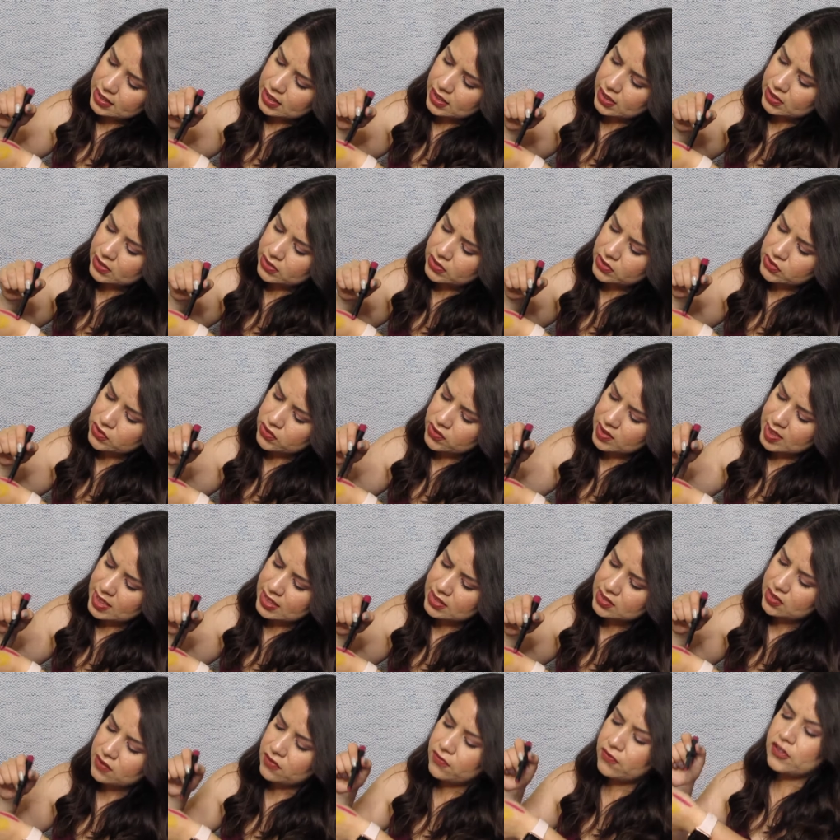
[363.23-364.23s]
color. So
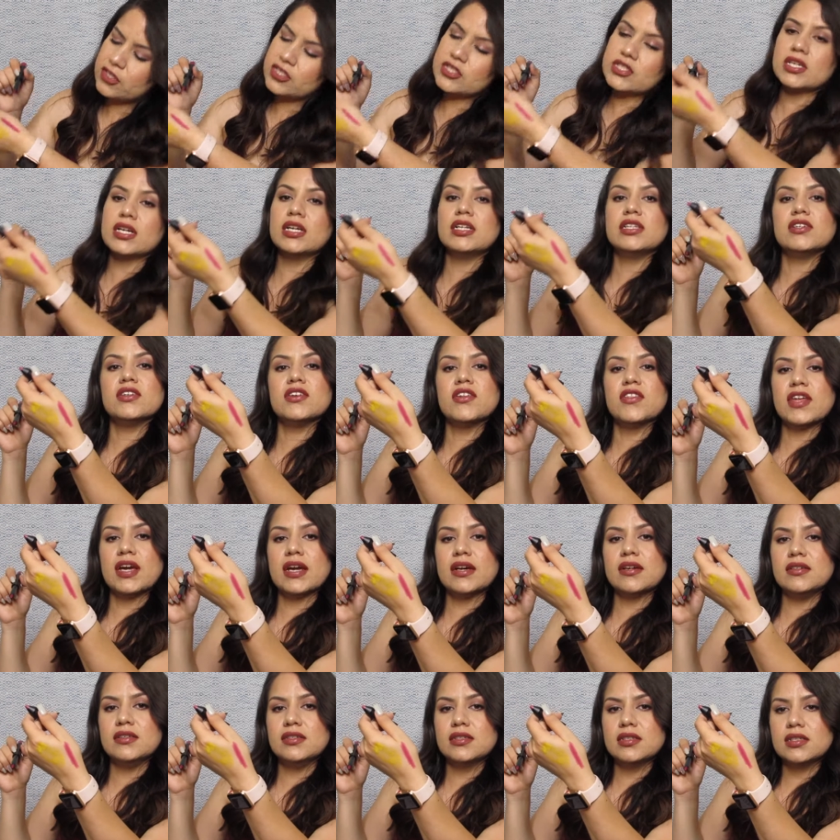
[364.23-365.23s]
that's our first color
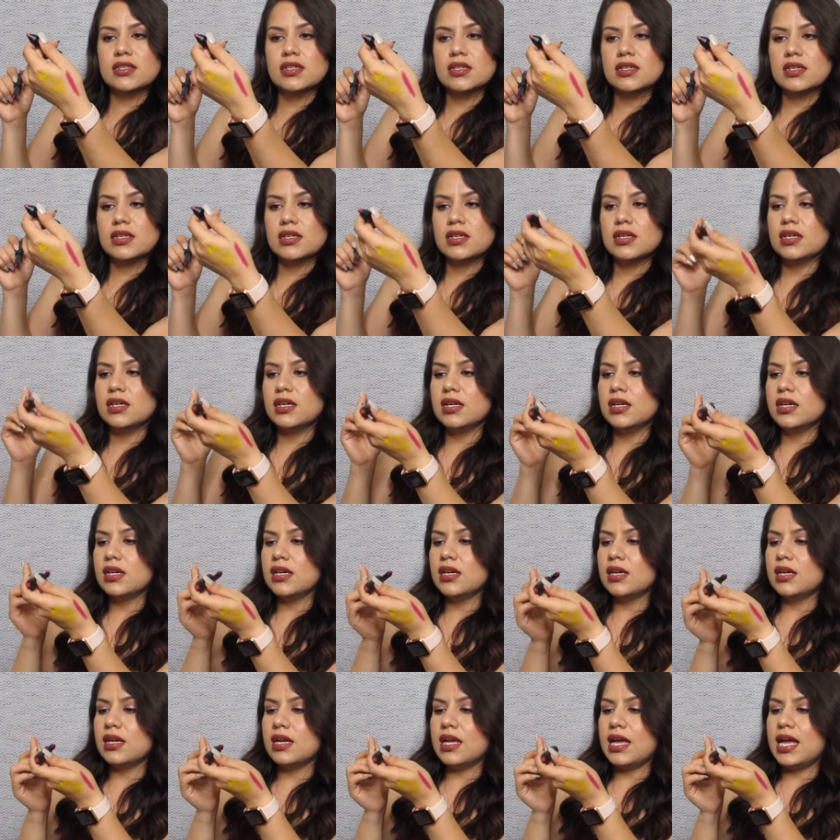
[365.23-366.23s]
there.
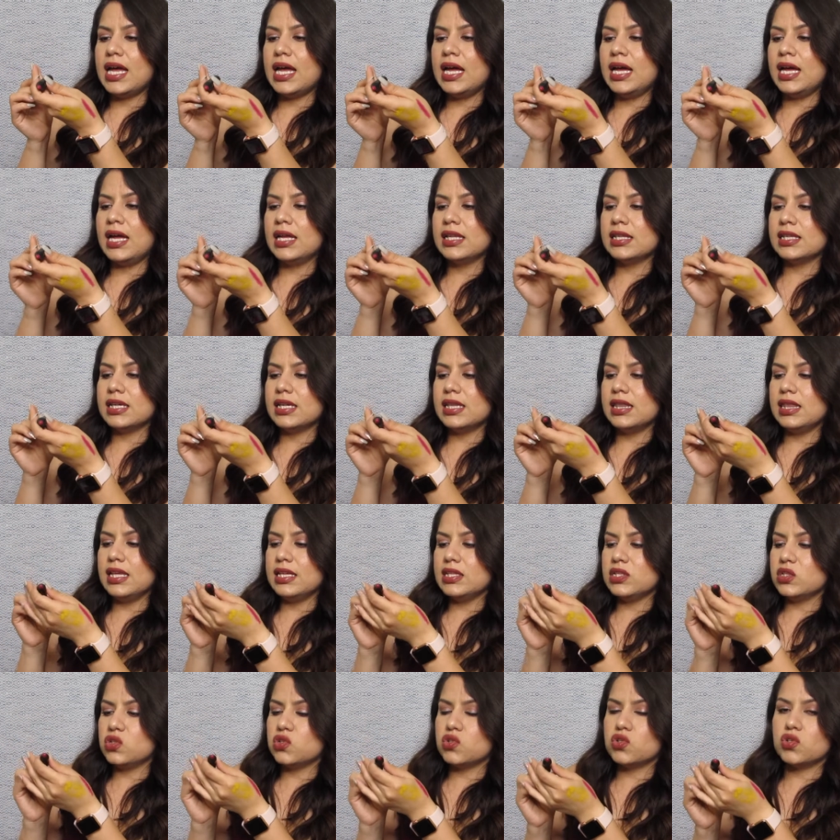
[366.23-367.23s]
And
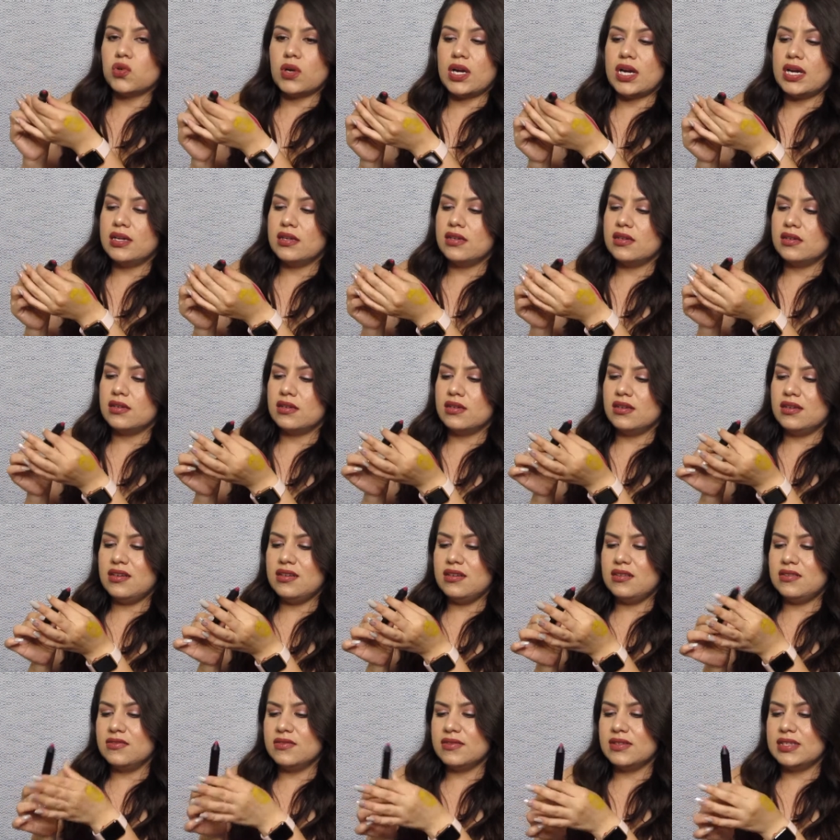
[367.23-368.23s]
let's try,
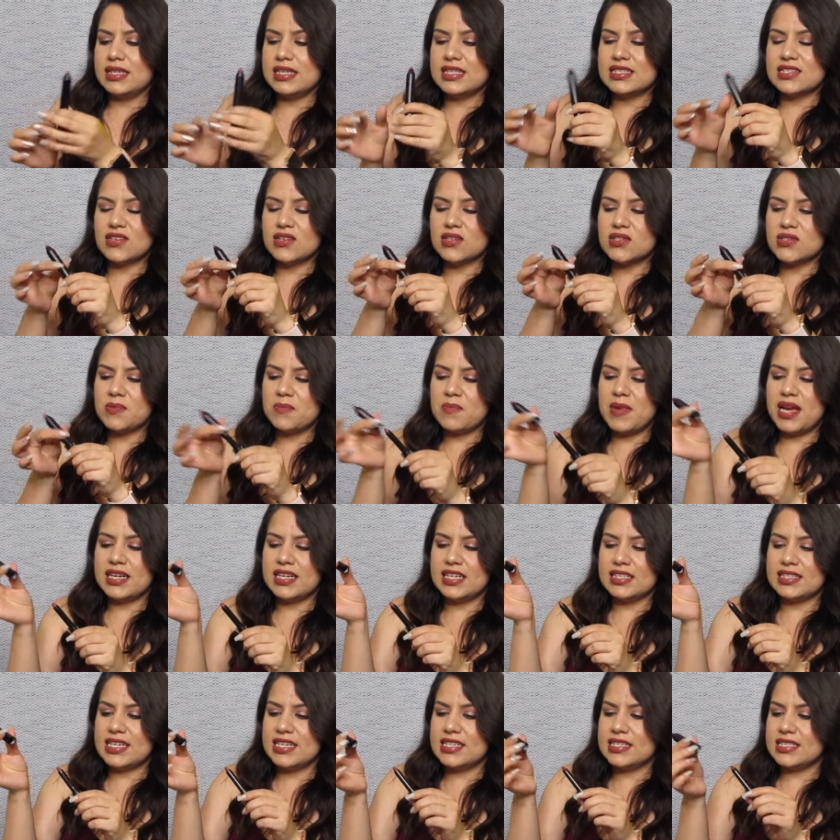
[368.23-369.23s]
oh, it's also
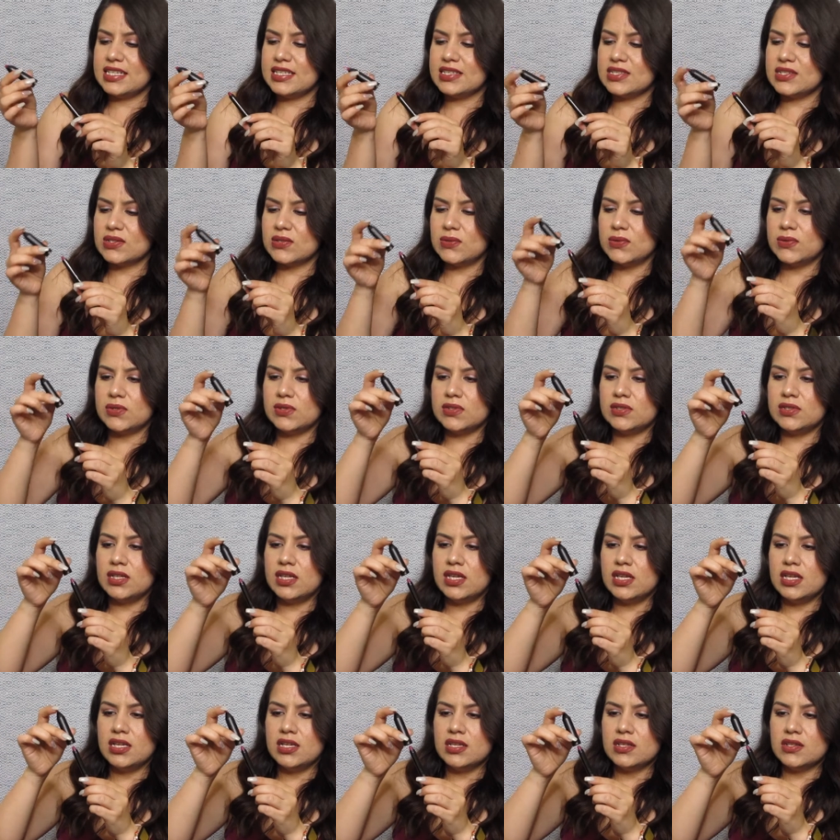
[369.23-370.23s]
magnetized. That's cool.
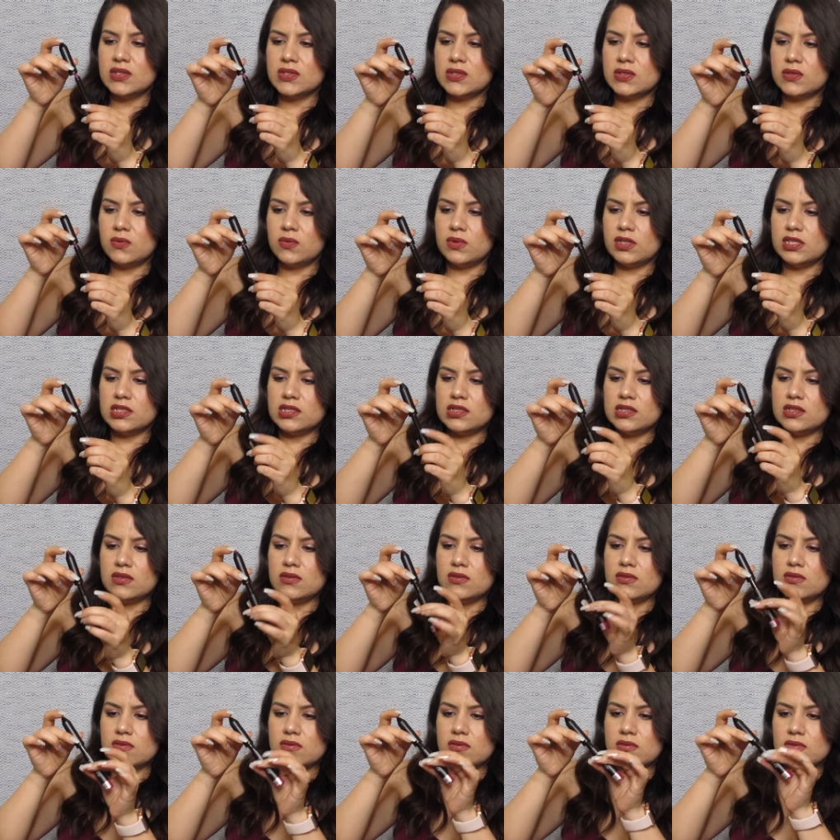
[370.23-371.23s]
So once
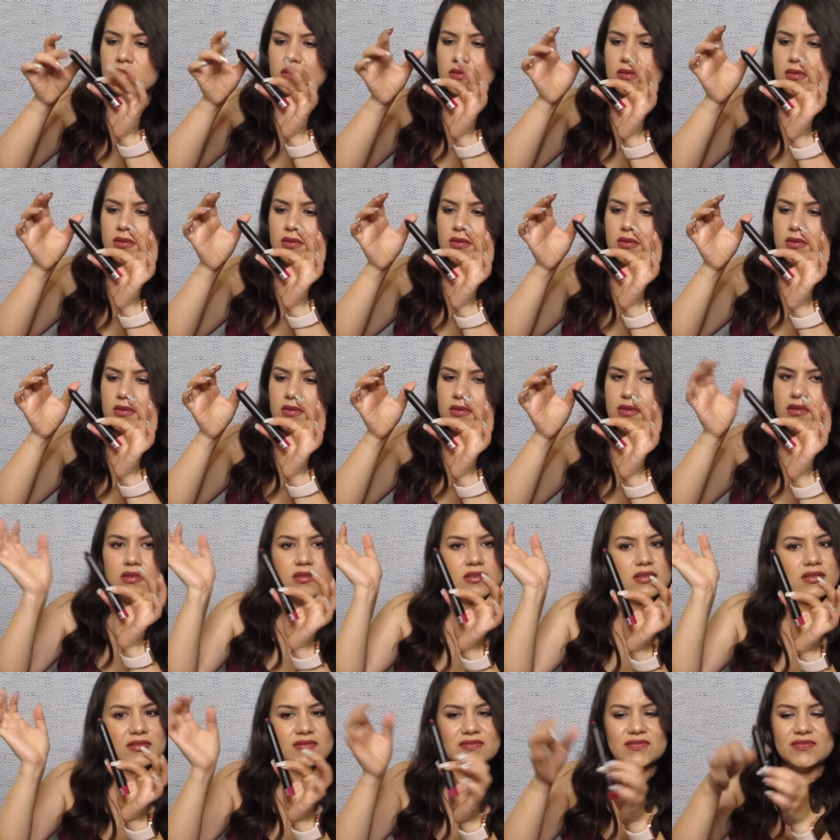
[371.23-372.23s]
you,
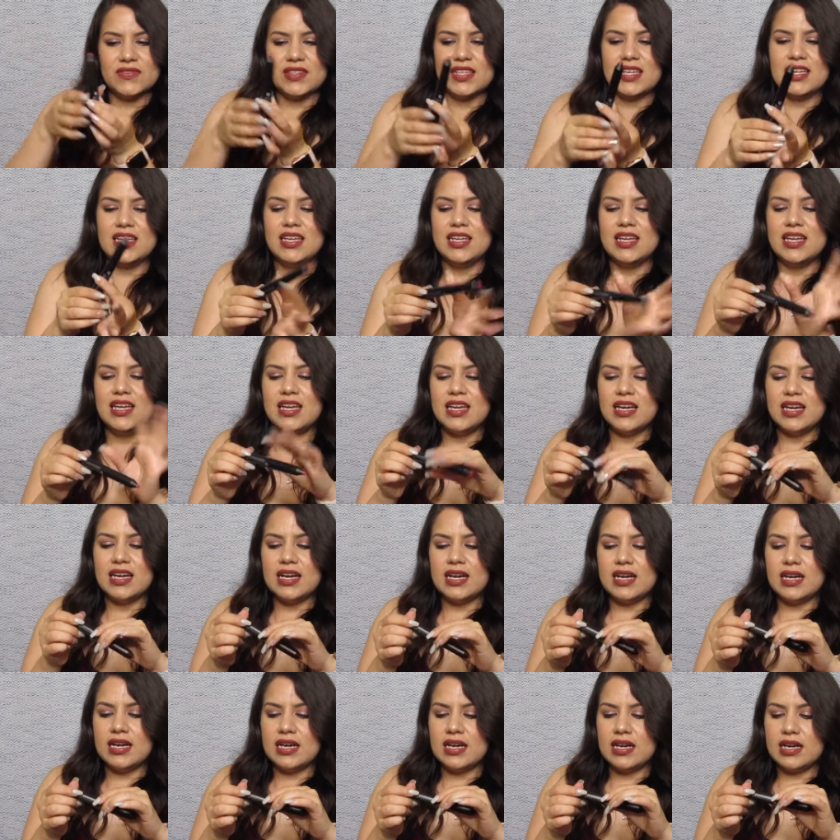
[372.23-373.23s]
cool.
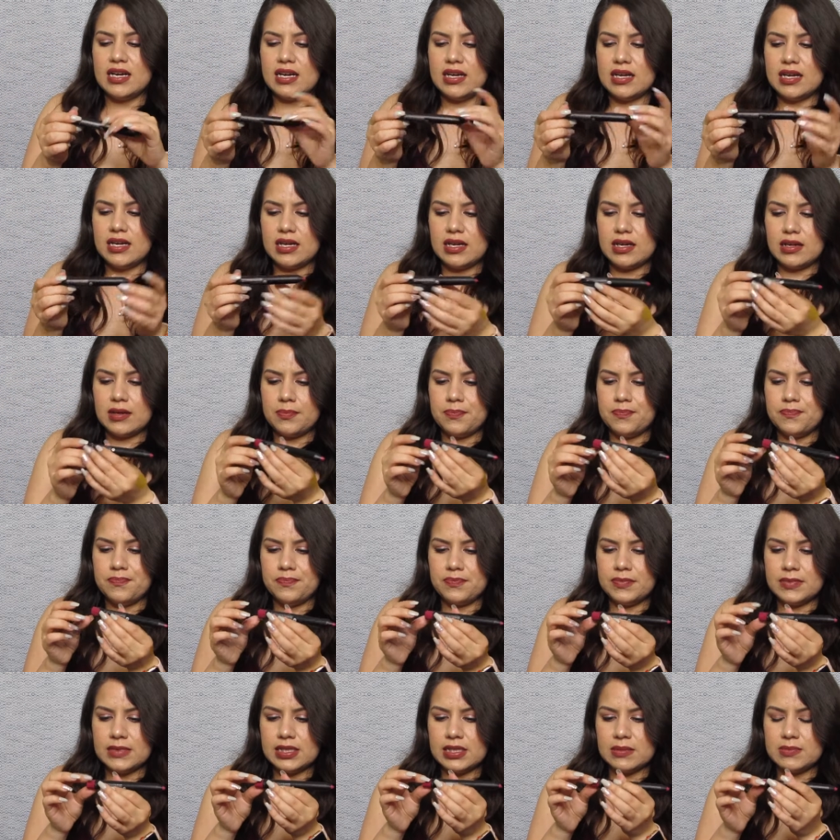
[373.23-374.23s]

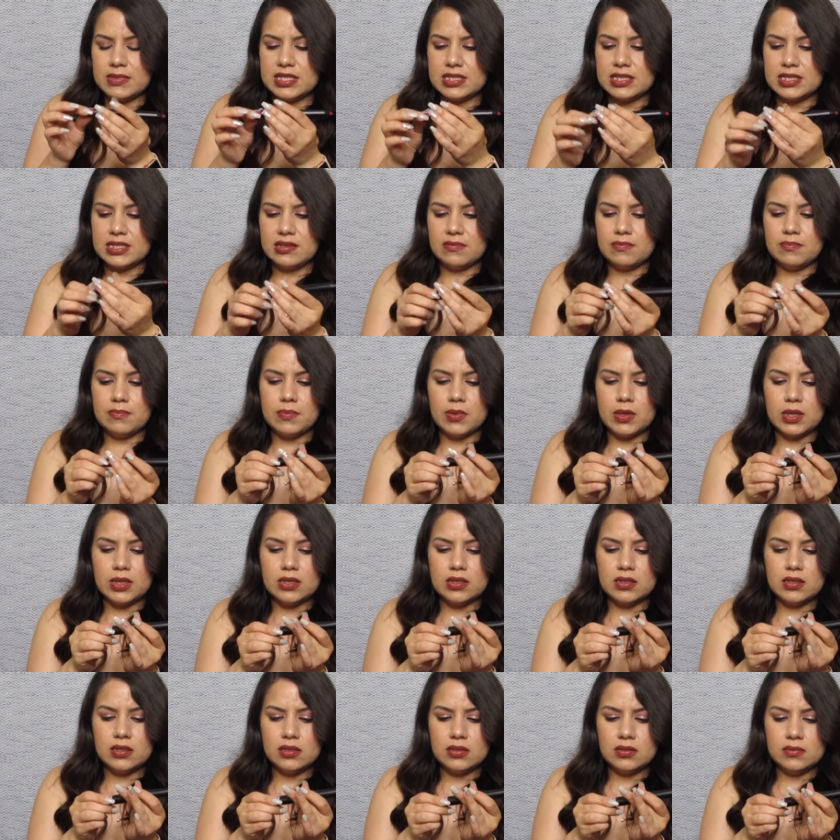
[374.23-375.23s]
Um, let me see,
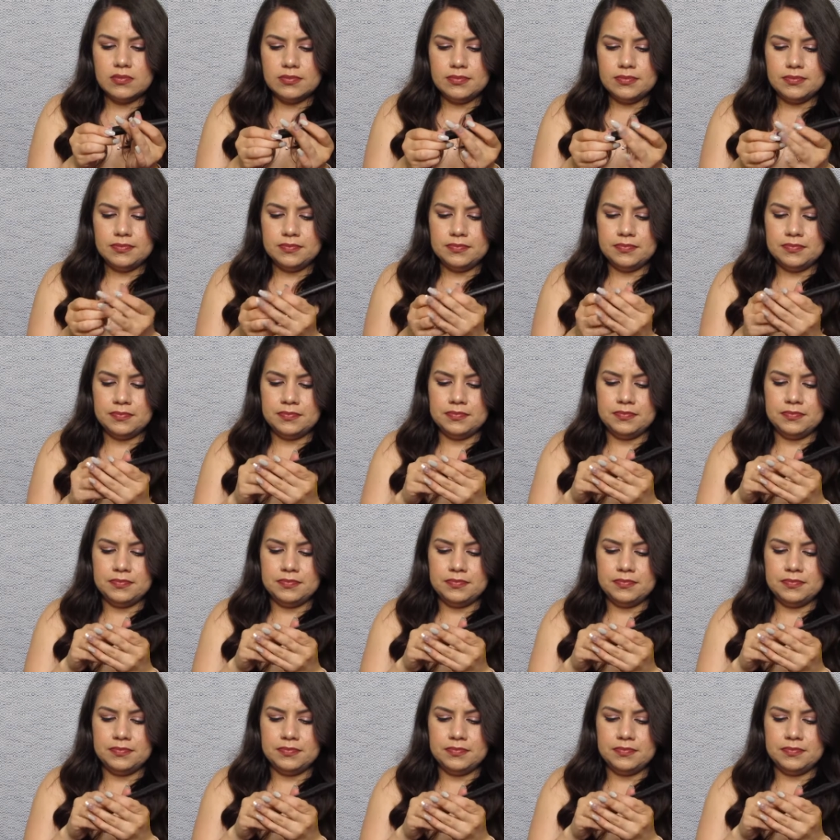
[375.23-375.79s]
balm.